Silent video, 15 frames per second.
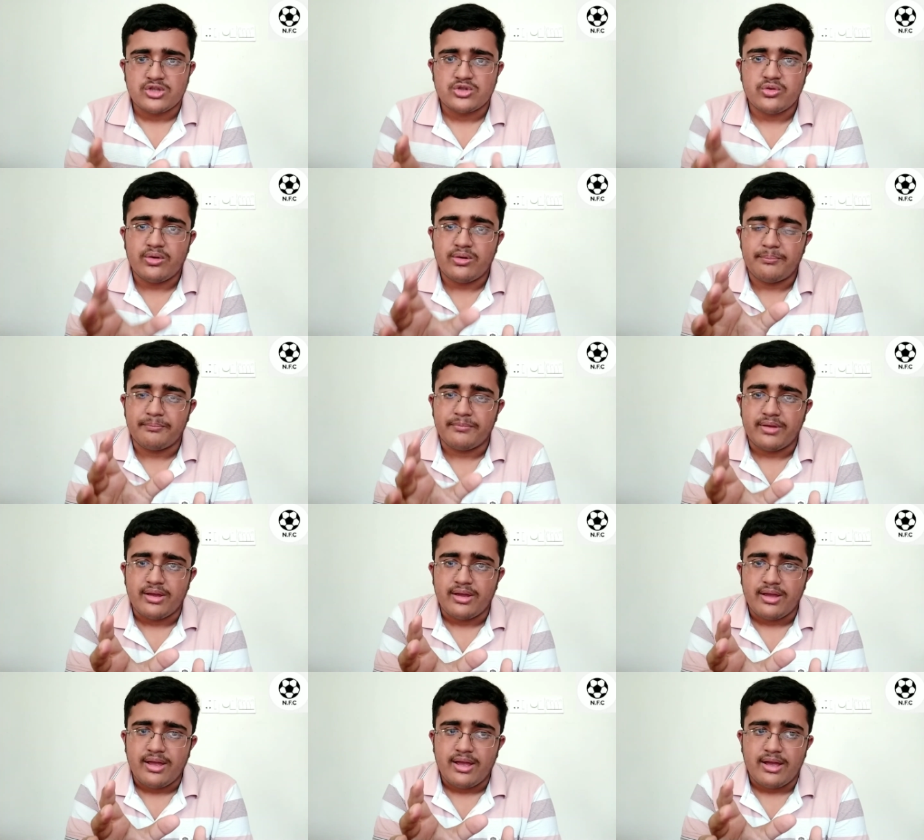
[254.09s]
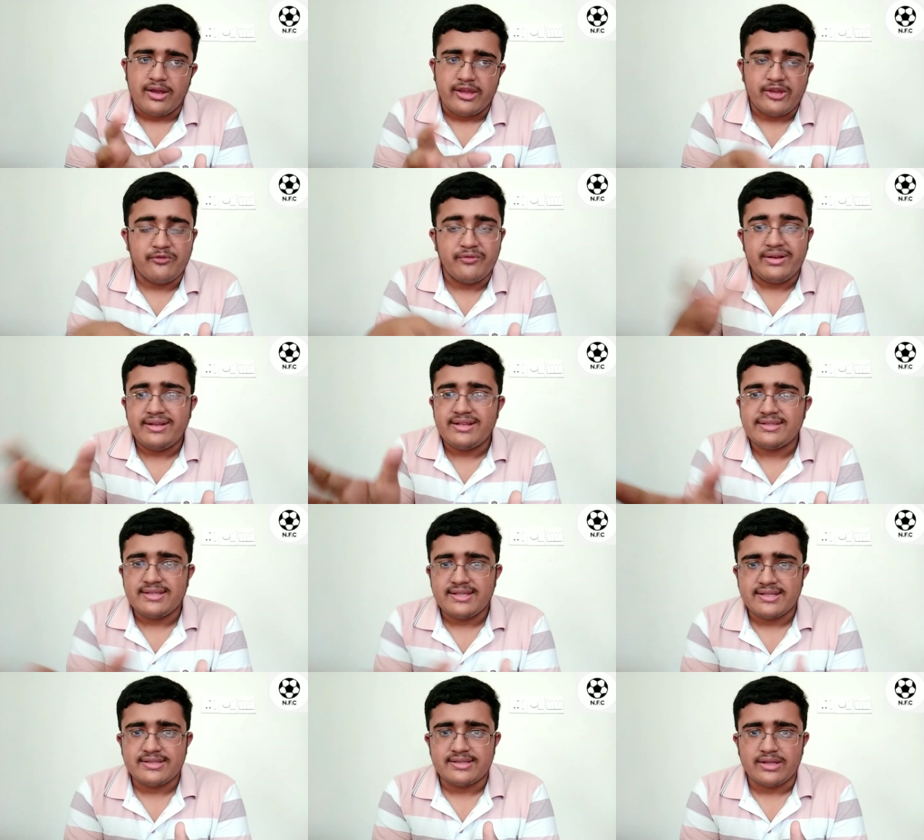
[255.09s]
so Juventus
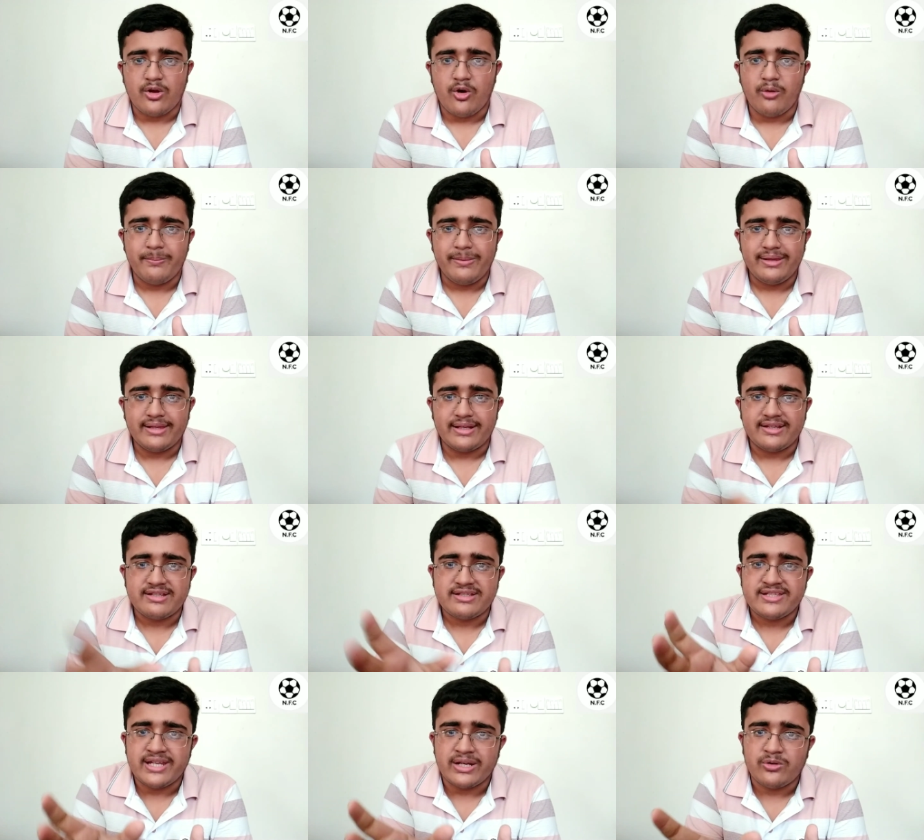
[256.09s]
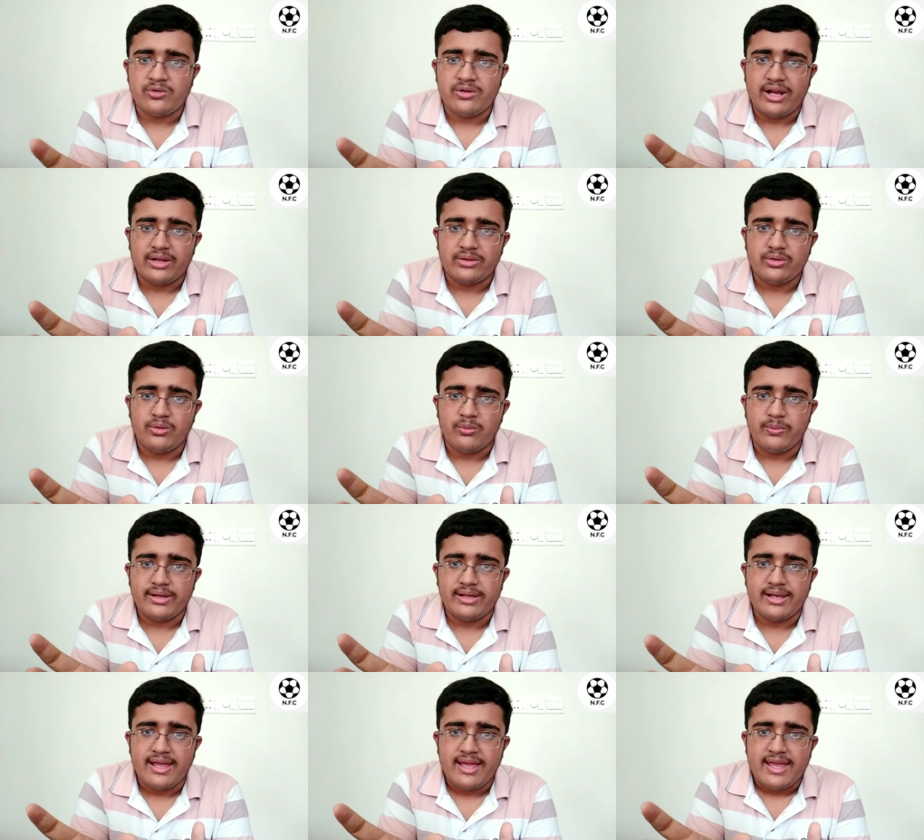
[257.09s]
is uh, hoping that Cristiano Ronaldo
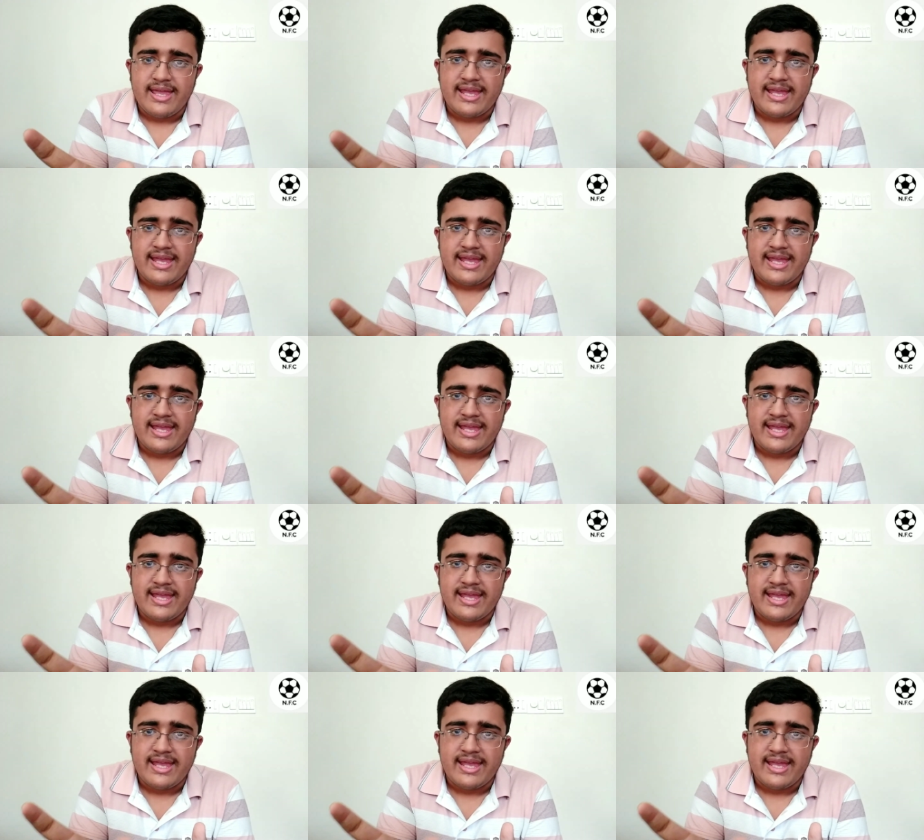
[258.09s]
will